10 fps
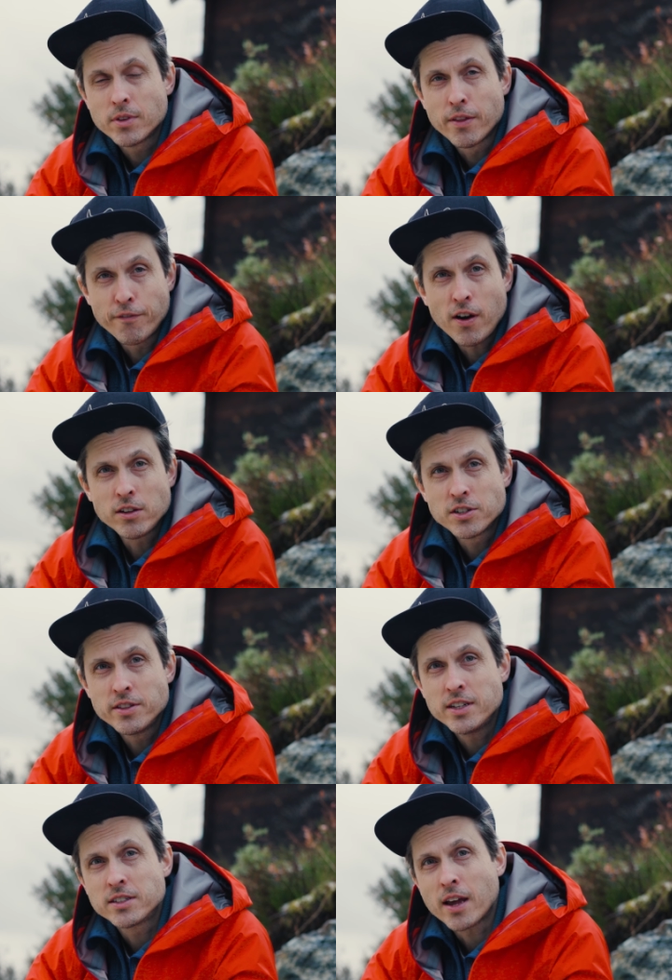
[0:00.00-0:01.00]
The files in
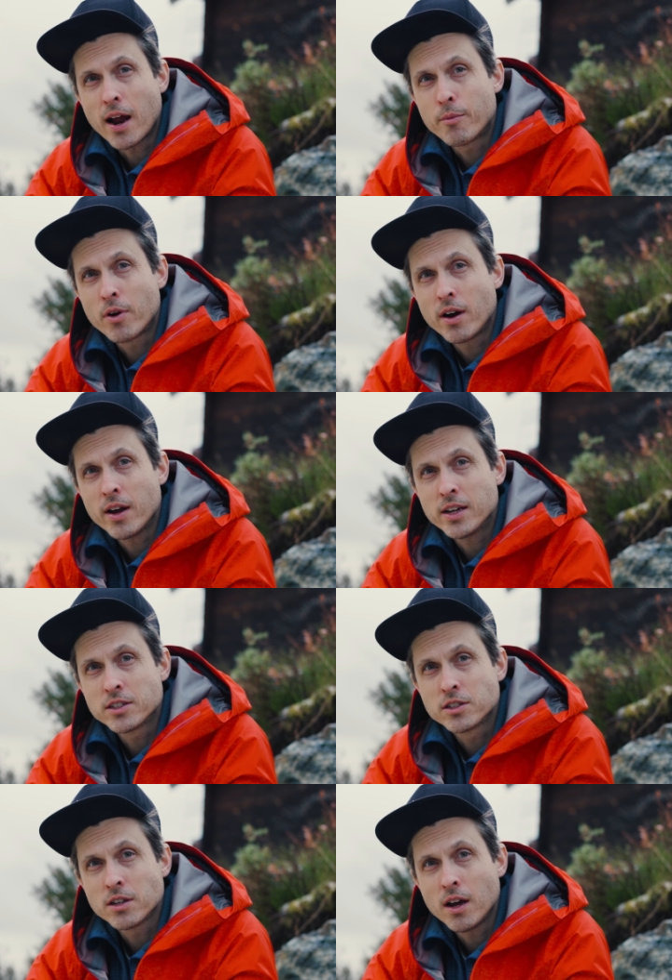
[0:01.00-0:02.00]
this camera
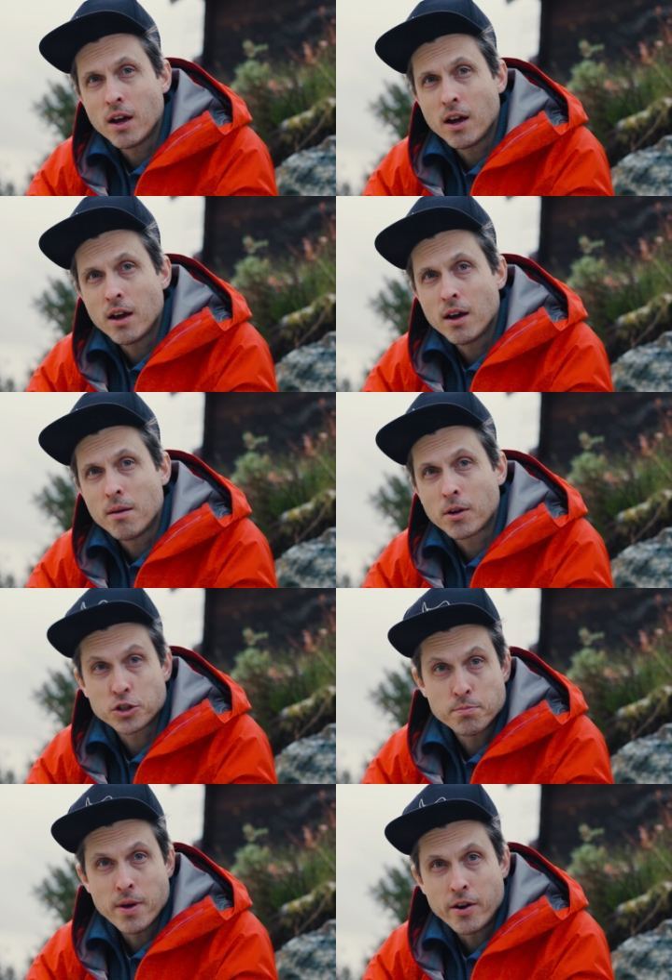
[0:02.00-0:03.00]
is
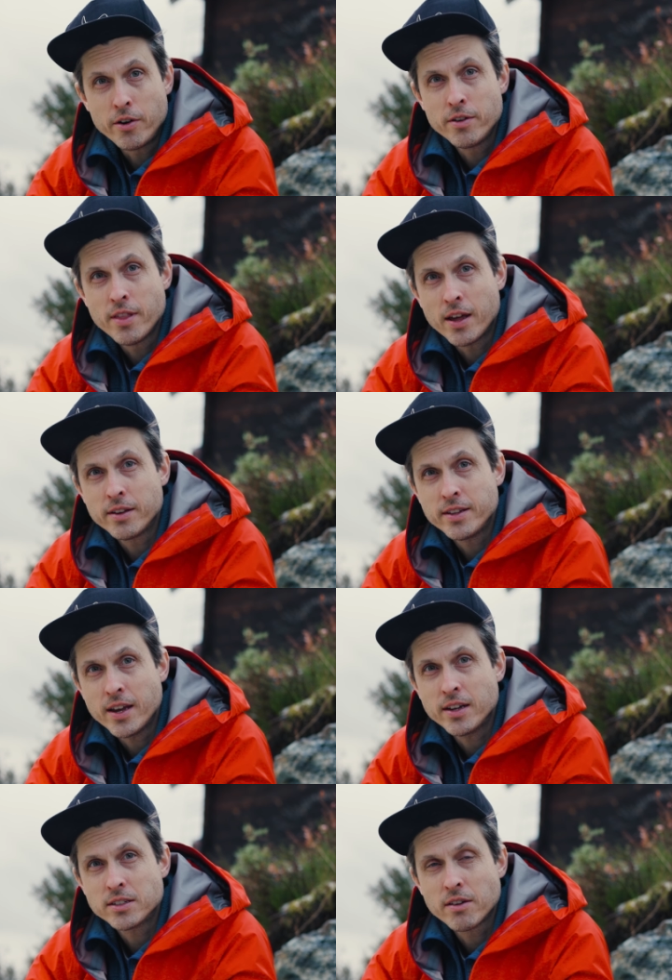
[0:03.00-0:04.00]
much better than the
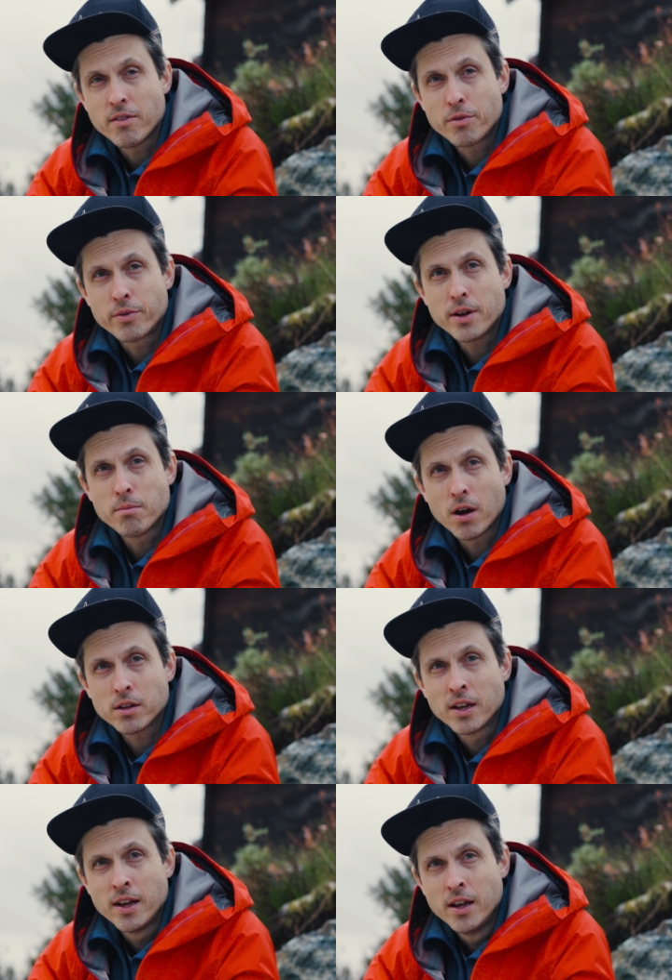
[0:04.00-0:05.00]
A7 III, but
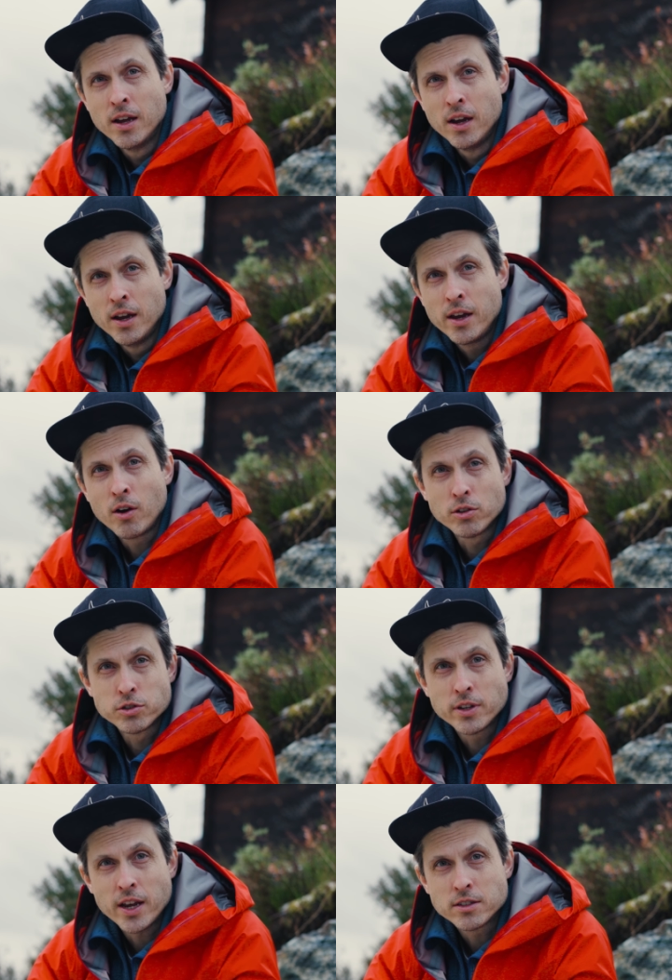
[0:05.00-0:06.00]
it
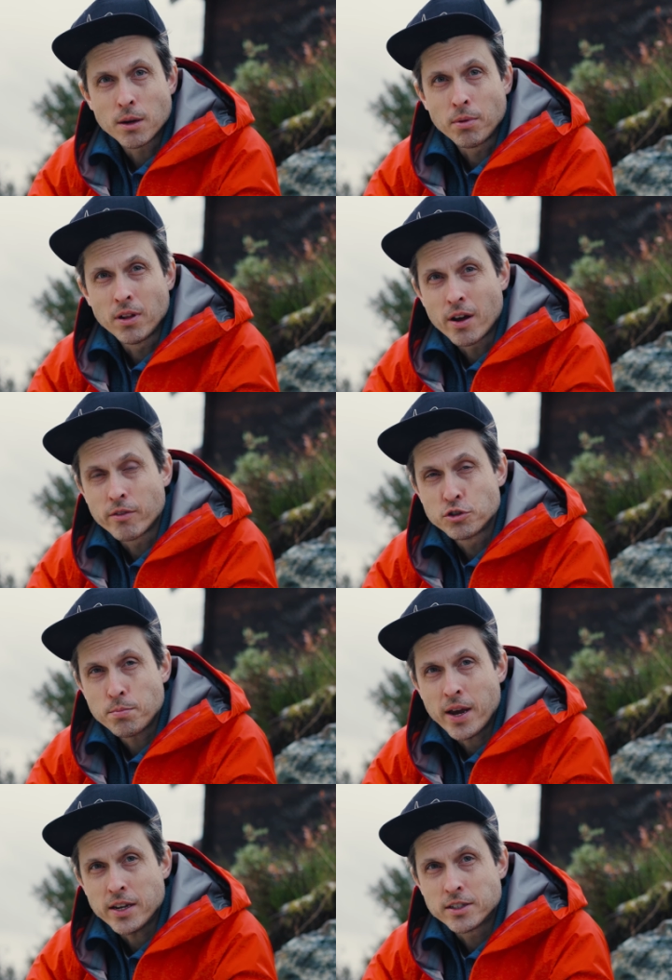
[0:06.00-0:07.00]
also takes up a lot of
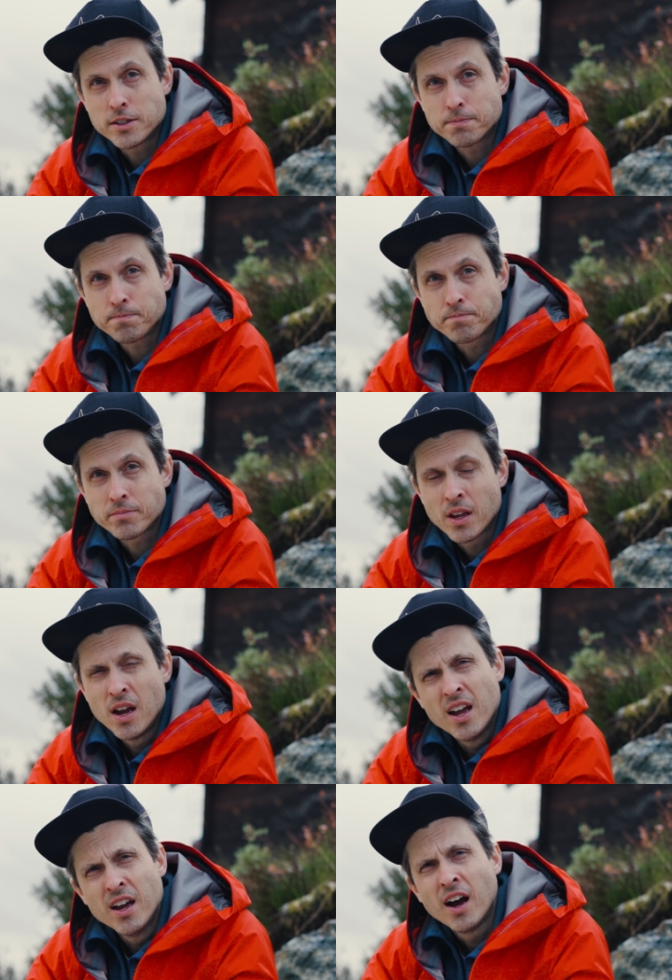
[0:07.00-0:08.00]
space.
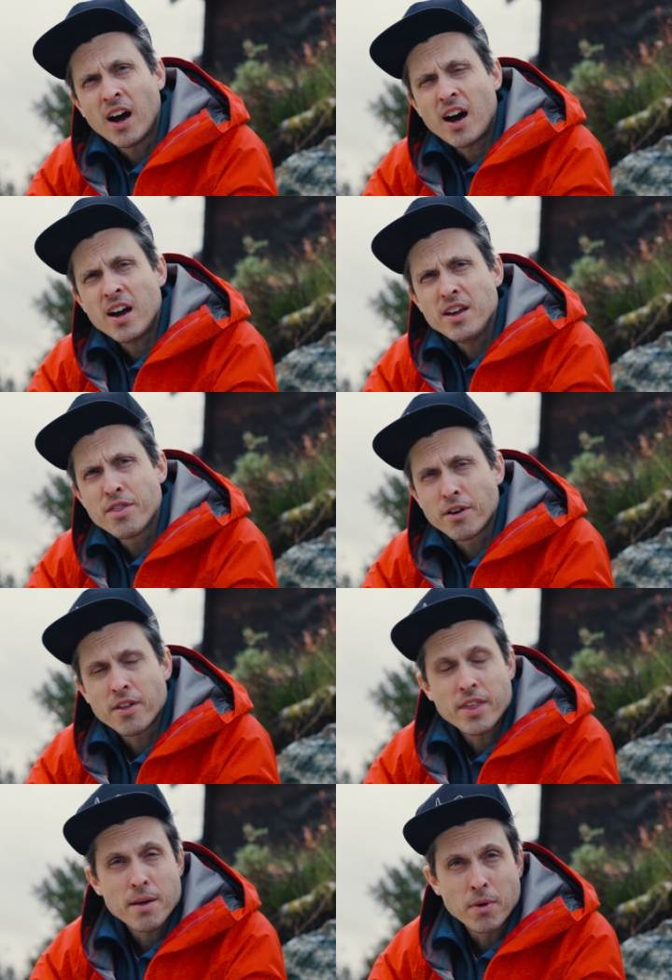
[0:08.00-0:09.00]
I
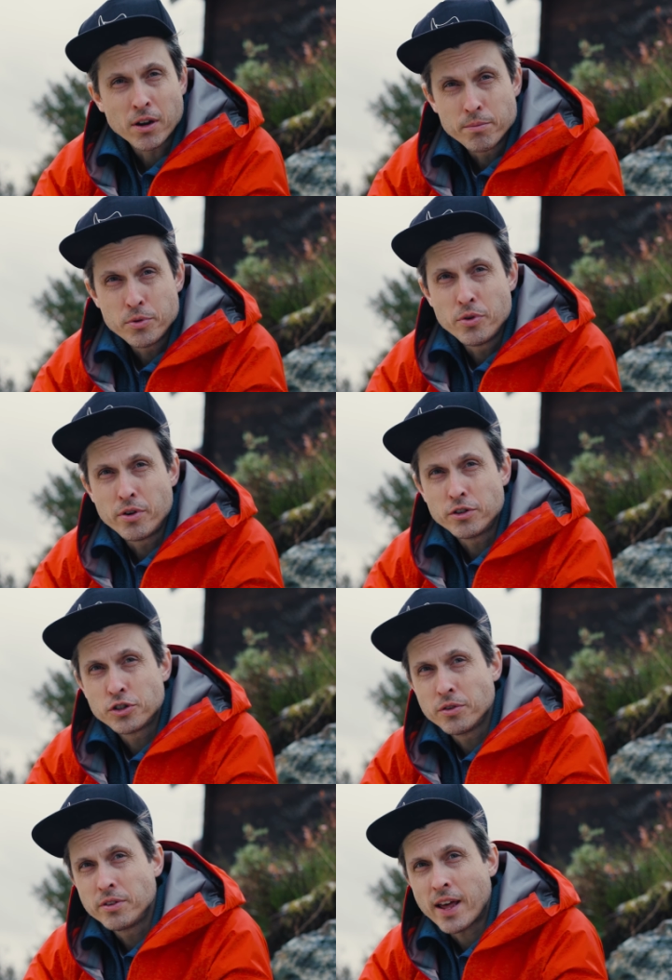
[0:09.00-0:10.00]
thought that my computer
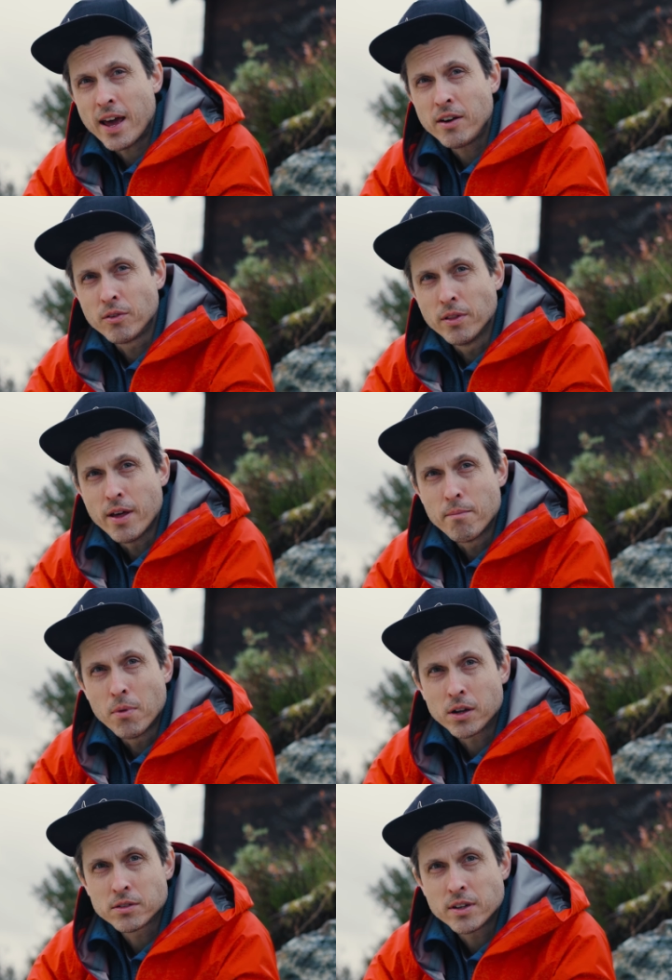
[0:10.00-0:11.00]
shouldn't handle them, but